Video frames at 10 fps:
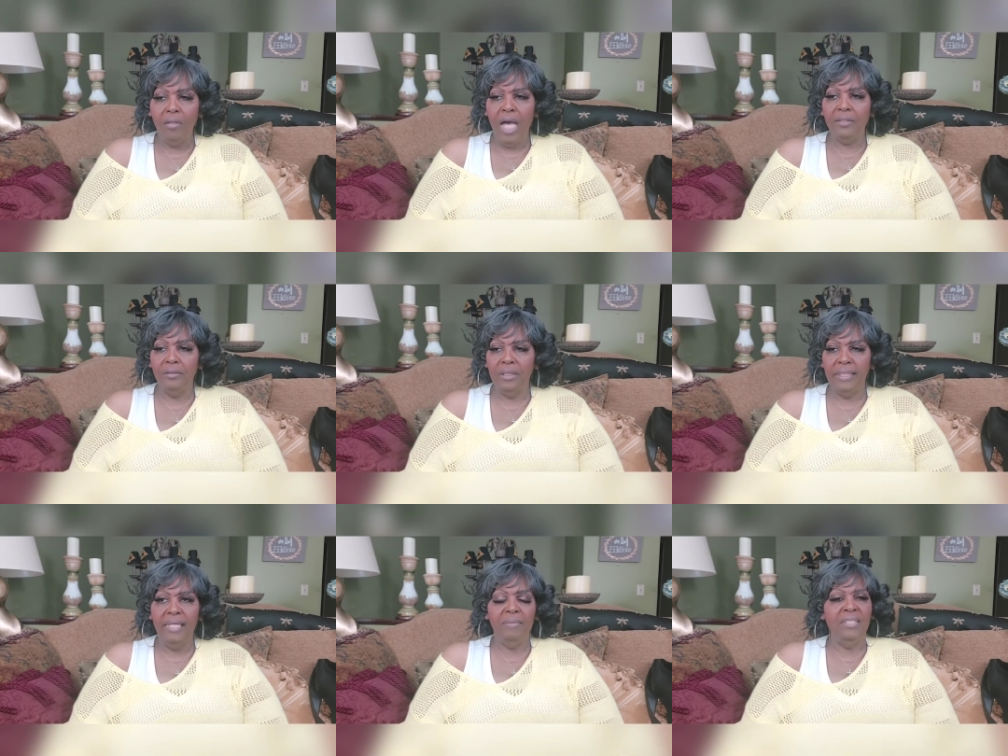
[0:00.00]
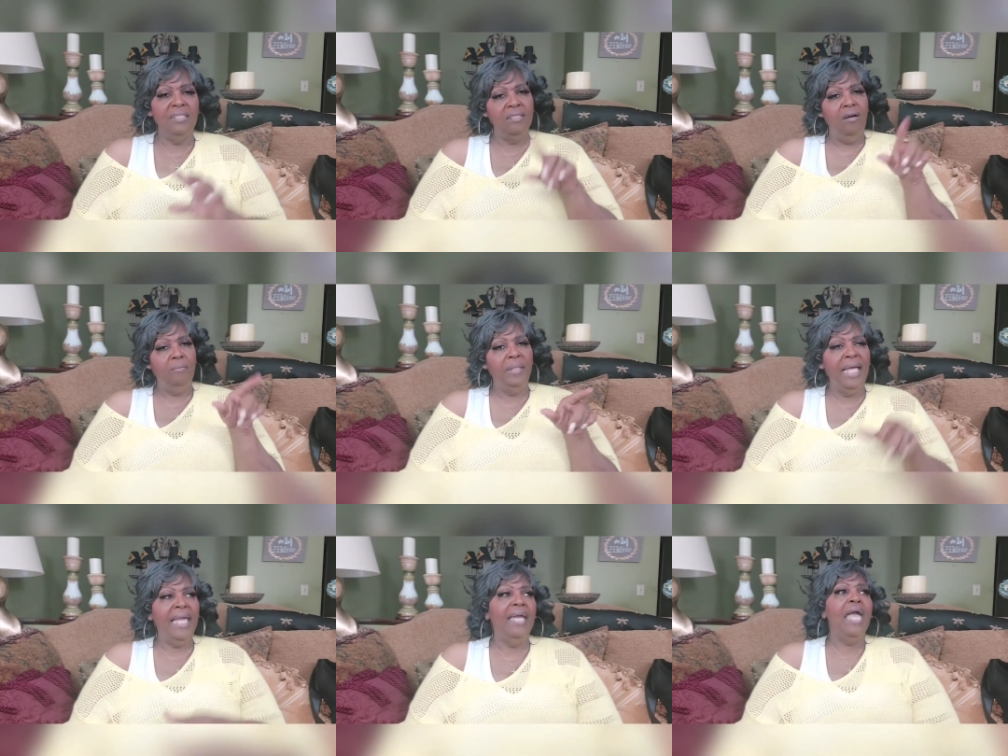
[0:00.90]
Dr. Sabi's
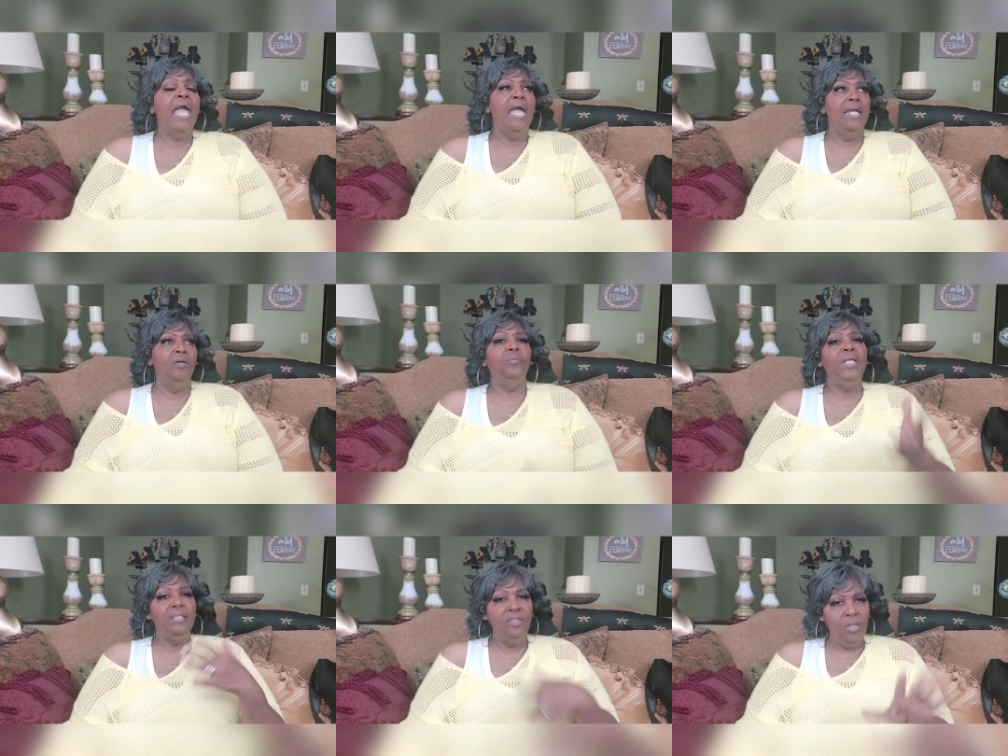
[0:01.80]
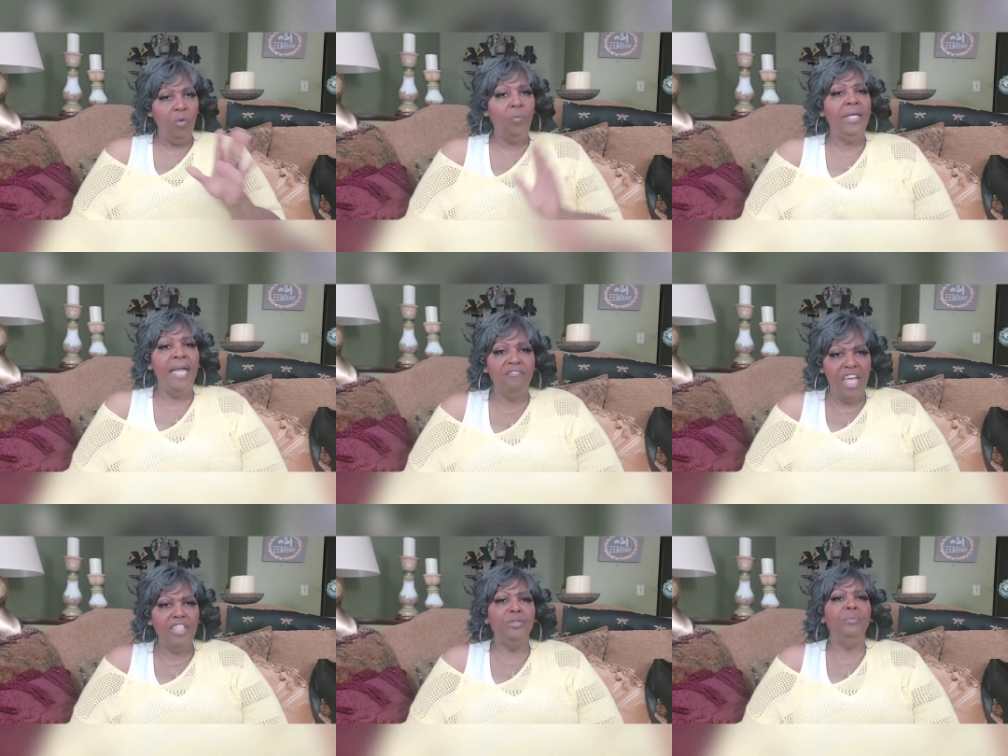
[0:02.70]
plan, and we ate
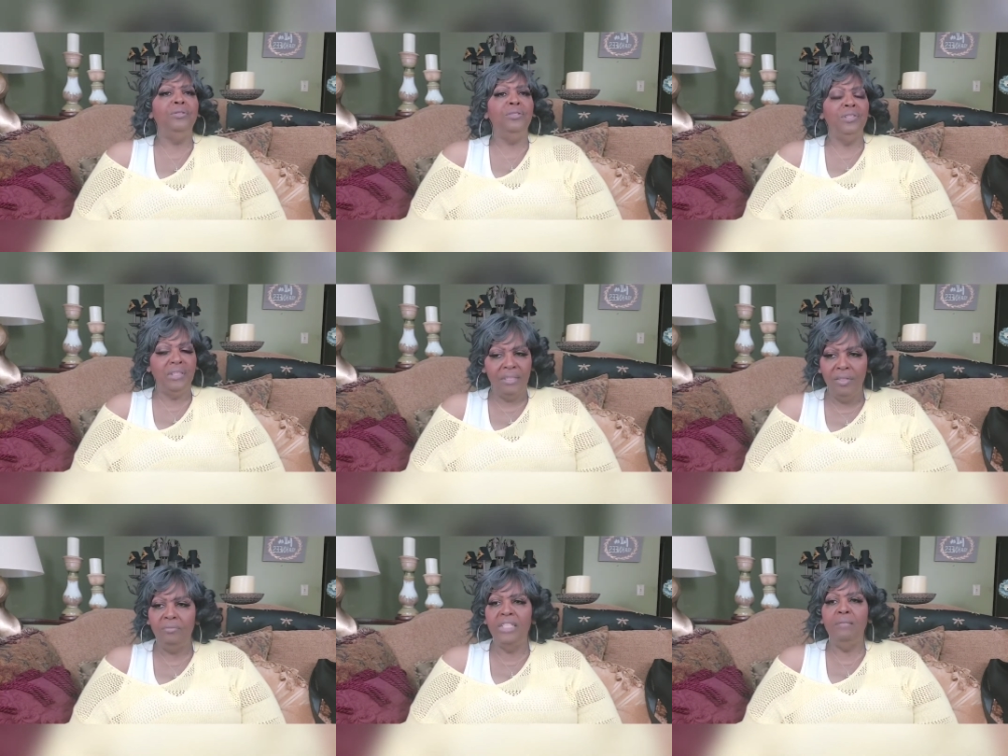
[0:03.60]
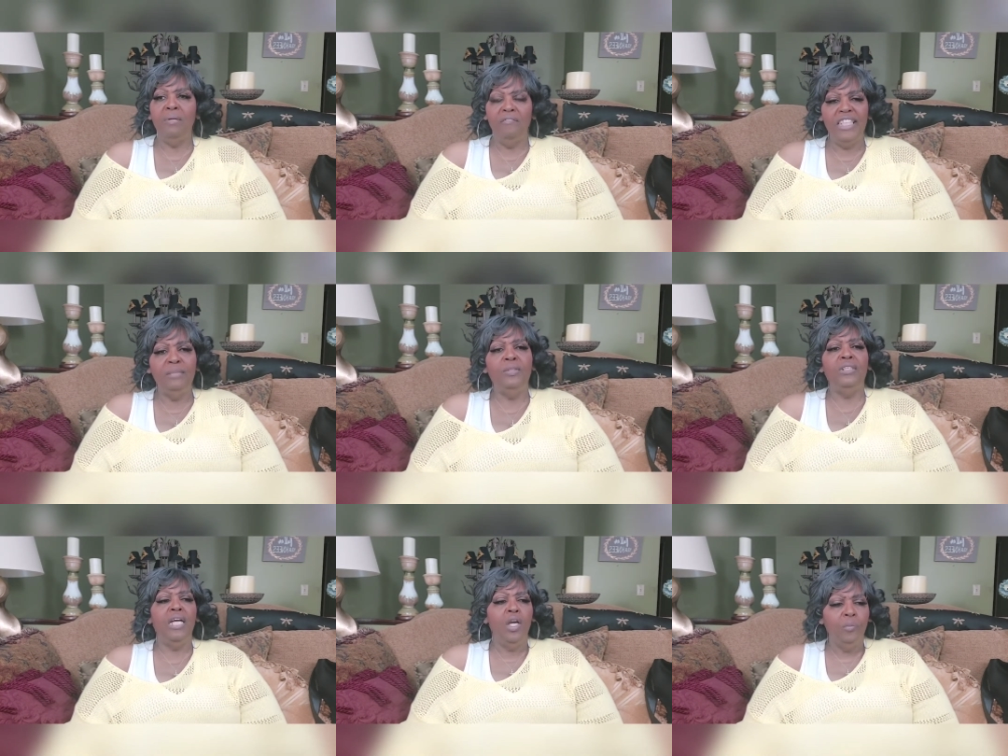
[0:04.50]
vegetables, and, you know, nothing but vegetables,
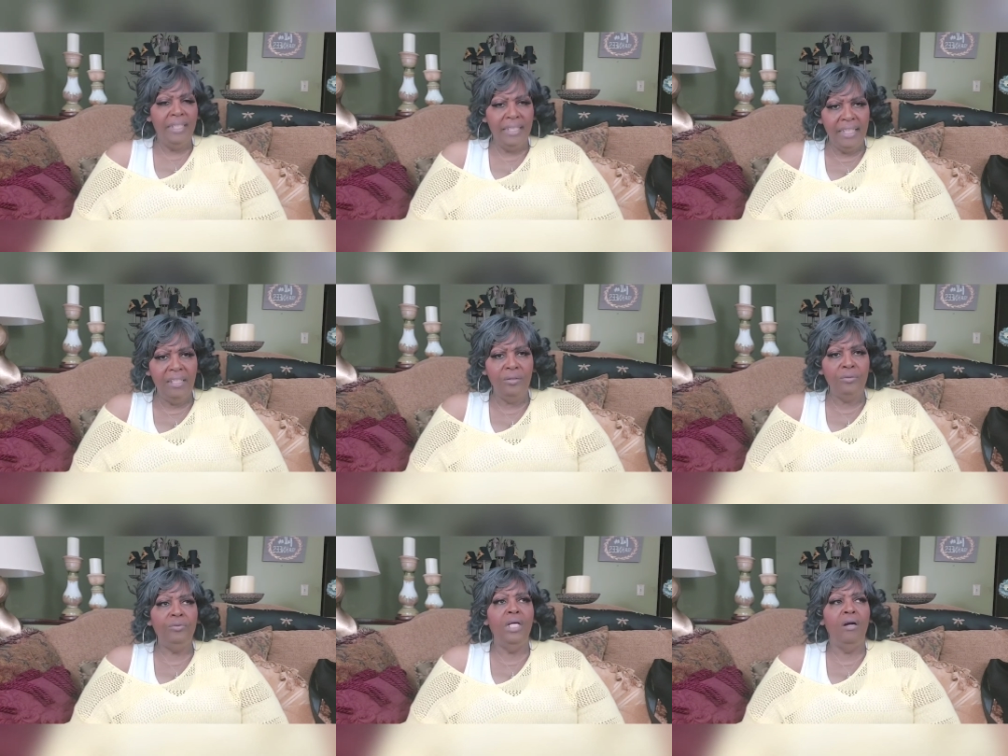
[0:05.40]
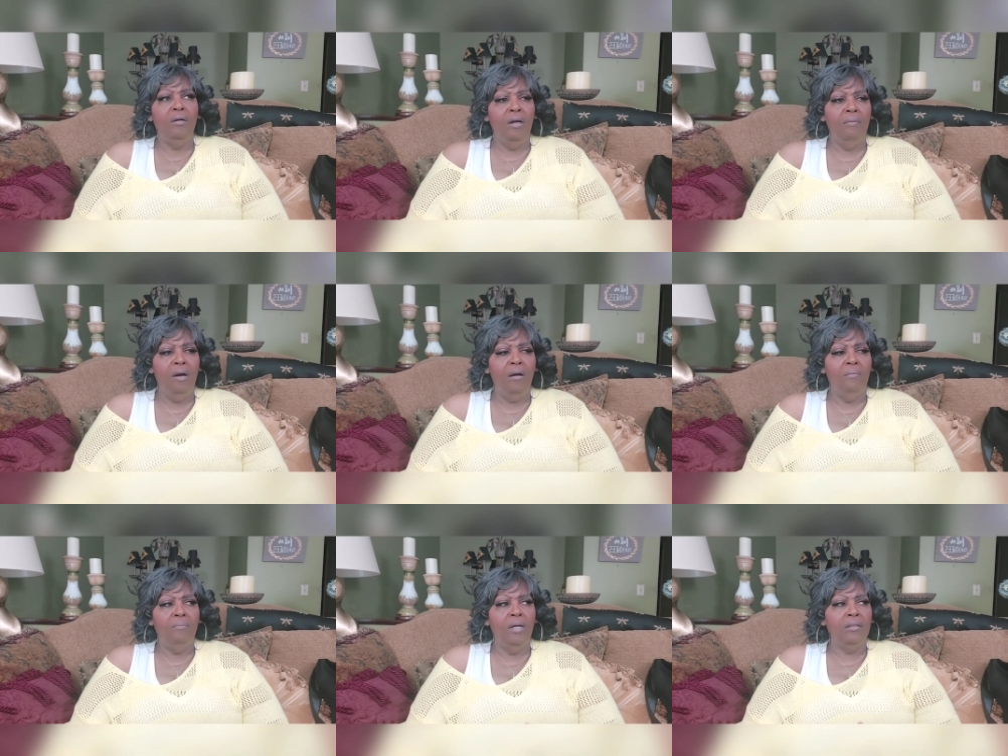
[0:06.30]
and we did lose
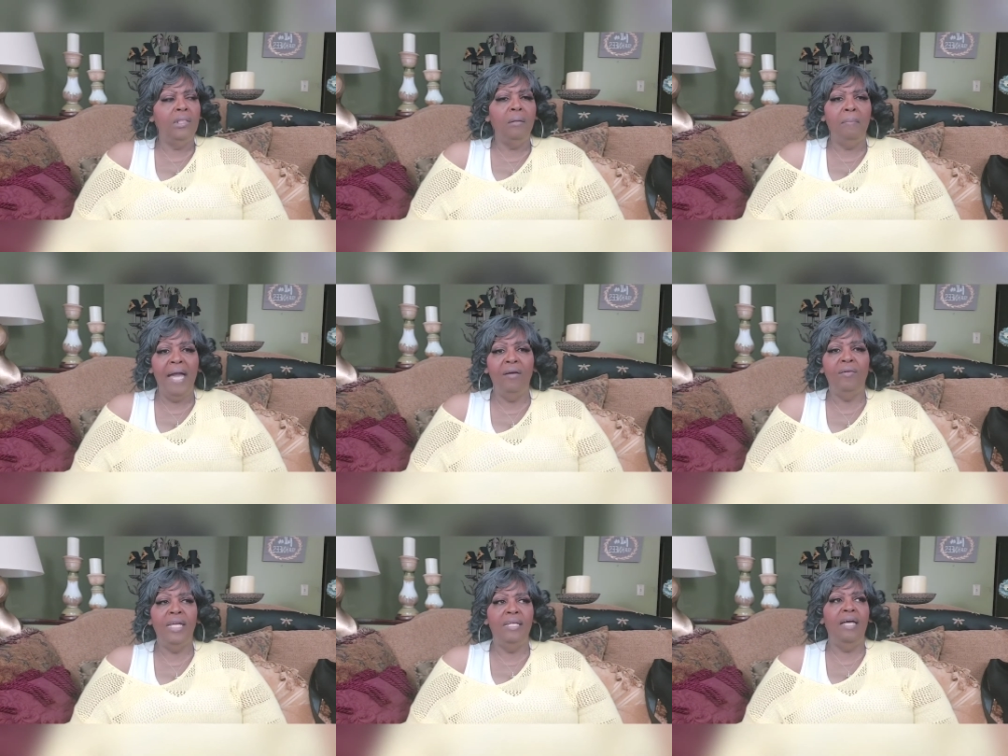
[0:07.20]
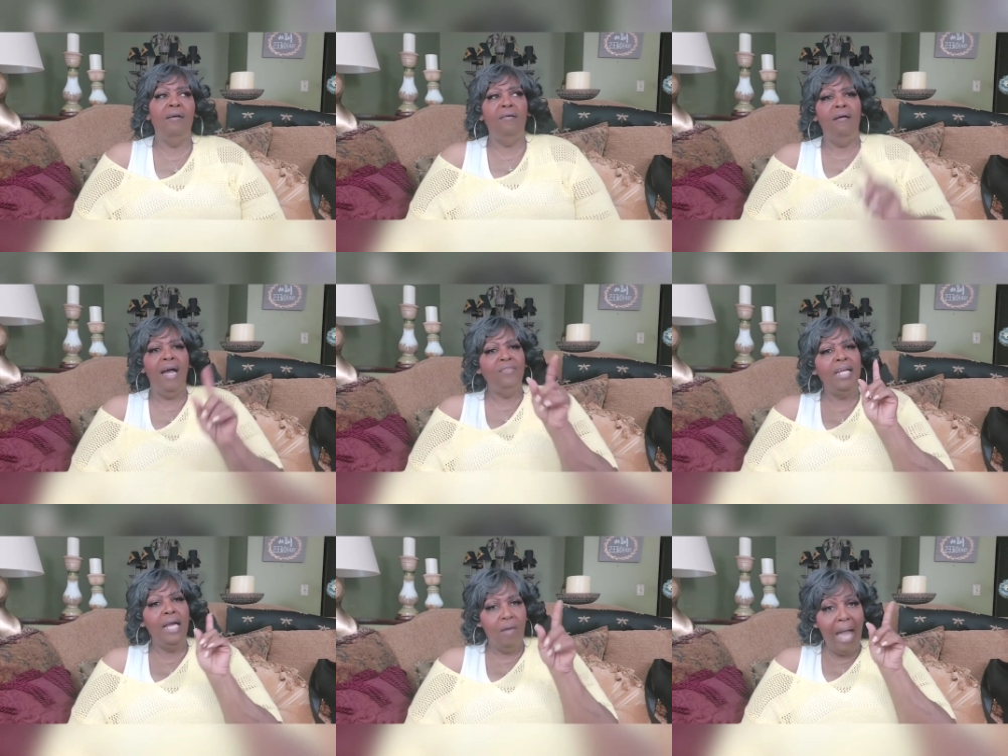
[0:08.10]
a good amount. And I
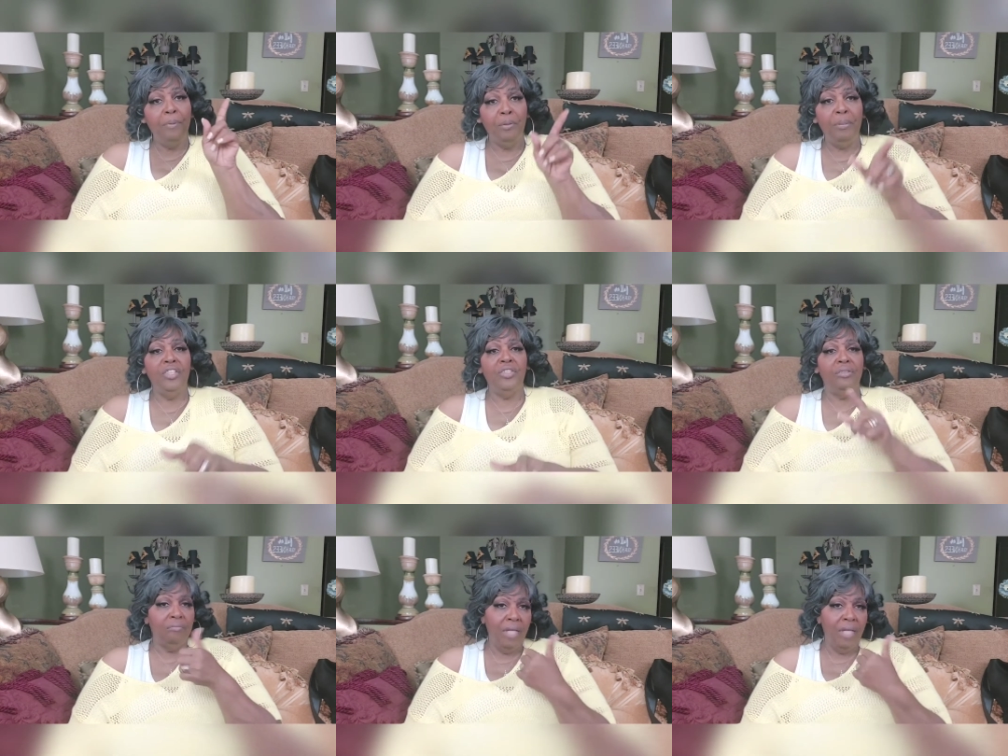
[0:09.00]
think I put a picture.